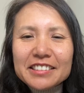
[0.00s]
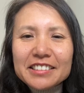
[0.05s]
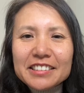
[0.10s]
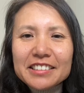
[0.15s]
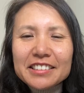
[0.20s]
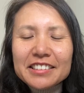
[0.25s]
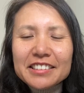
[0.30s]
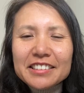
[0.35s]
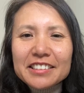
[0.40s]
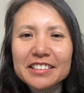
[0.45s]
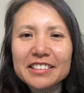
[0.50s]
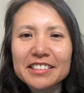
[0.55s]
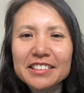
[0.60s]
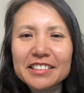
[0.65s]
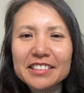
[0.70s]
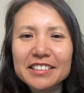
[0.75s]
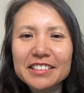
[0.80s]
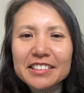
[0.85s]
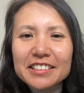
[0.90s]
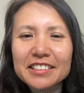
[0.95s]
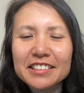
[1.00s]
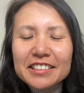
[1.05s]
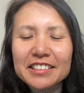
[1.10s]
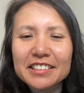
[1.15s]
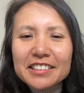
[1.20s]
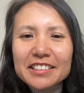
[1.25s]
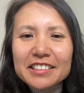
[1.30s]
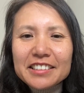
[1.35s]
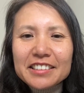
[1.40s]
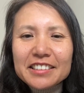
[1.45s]

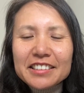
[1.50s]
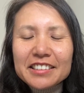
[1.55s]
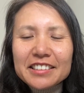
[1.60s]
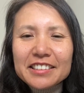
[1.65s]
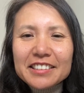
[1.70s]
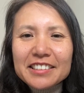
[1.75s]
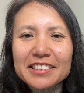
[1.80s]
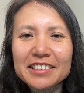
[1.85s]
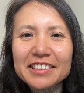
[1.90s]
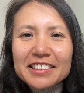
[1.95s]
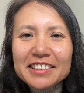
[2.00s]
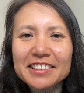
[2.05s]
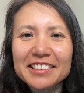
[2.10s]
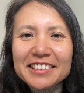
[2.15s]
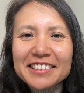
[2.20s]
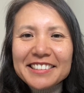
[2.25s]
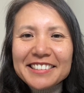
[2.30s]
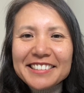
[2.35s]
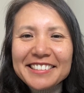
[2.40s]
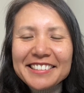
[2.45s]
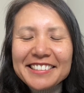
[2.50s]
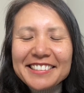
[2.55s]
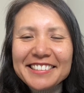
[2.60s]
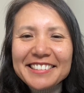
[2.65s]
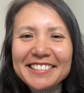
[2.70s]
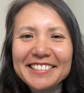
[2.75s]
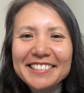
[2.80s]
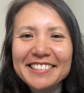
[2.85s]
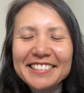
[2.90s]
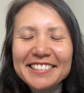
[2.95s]

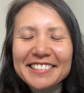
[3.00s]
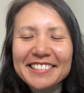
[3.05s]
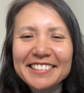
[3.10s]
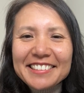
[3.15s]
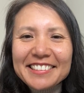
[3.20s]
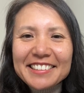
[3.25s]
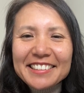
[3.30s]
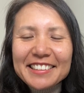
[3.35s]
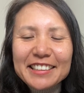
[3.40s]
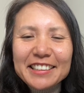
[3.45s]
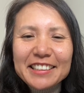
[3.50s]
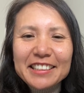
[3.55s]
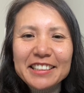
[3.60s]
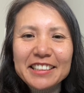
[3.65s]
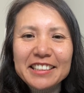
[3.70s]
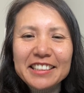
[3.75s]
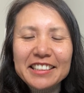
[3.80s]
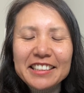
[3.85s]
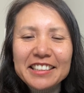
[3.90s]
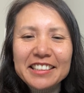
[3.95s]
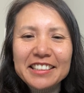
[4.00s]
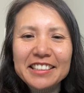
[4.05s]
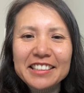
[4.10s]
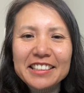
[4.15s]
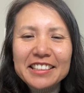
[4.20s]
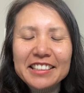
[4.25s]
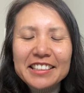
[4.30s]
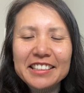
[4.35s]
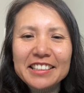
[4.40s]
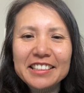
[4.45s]

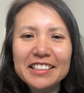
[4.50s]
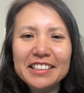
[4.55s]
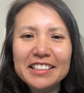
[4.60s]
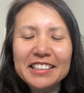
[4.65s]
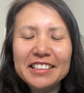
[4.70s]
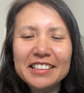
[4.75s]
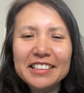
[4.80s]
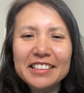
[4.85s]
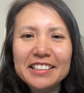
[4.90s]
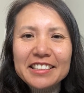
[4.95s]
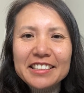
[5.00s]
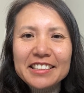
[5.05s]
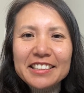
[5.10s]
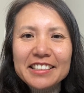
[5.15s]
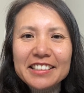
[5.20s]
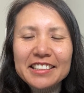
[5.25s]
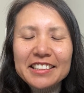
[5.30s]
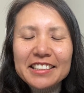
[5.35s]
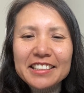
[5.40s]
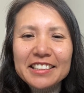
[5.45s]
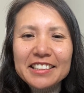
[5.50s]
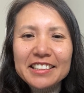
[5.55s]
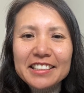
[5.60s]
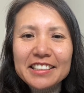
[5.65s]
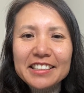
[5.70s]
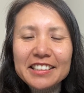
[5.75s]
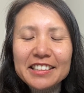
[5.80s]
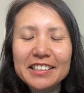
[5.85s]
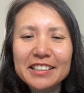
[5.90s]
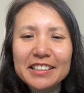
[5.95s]

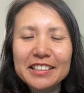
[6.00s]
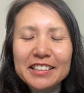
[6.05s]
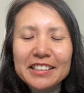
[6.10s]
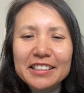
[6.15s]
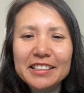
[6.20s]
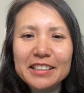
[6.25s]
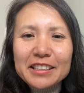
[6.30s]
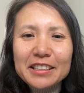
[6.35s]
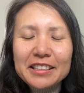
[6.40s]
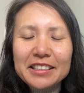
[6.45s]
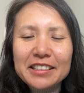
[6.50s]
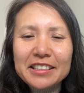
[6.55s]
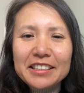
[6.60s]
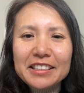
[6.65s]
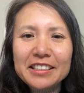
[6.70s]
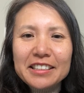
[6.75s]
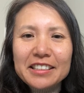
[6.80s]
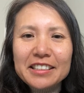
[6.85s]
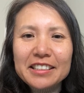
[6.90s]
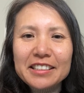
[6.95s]
This person isn't speaking.